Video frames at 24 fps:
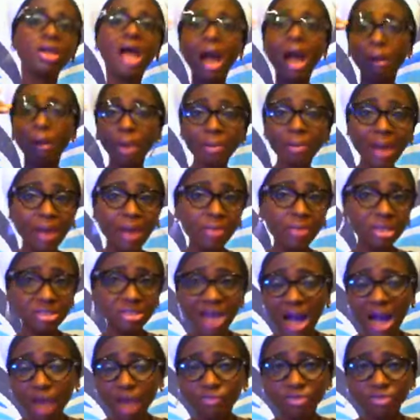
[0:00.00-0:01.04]
Our marriage,
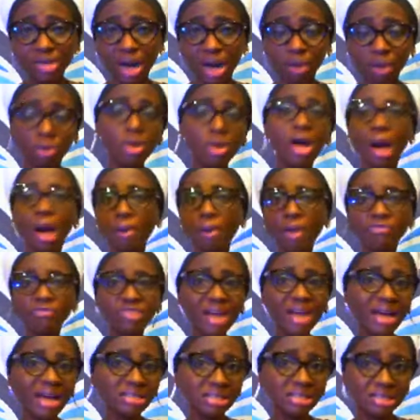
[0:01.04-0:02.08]
half crown. Our
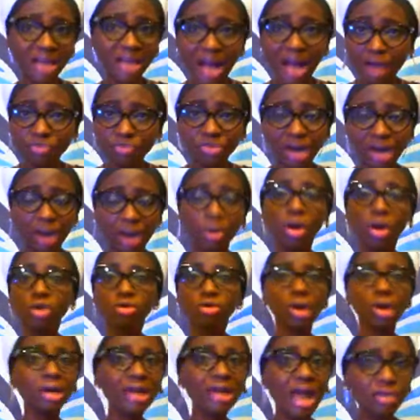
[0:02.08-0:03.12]
finances, half crown.
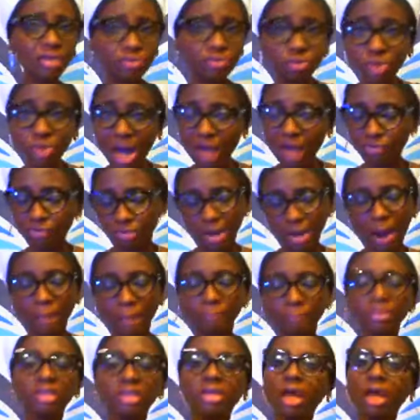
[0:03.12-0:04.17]
Your life, we have crown.
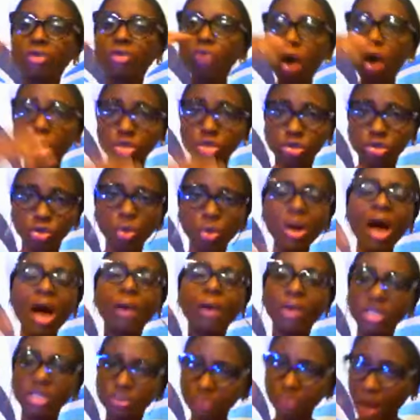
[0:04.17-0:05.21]
Then also,
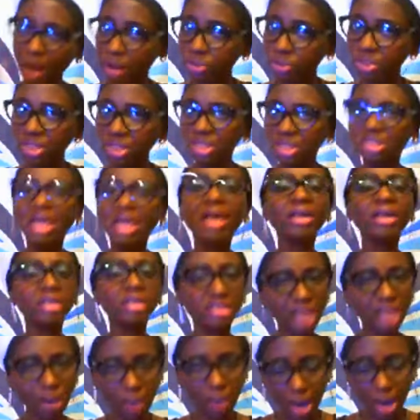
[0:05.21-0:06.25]
our spouses
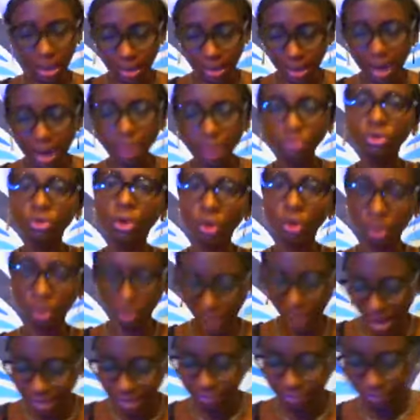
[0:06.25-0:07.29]
is our crown.
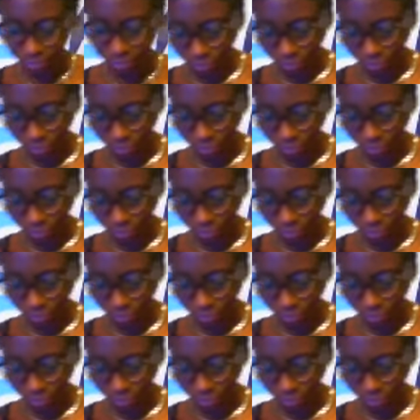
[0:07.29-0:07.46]
Alright?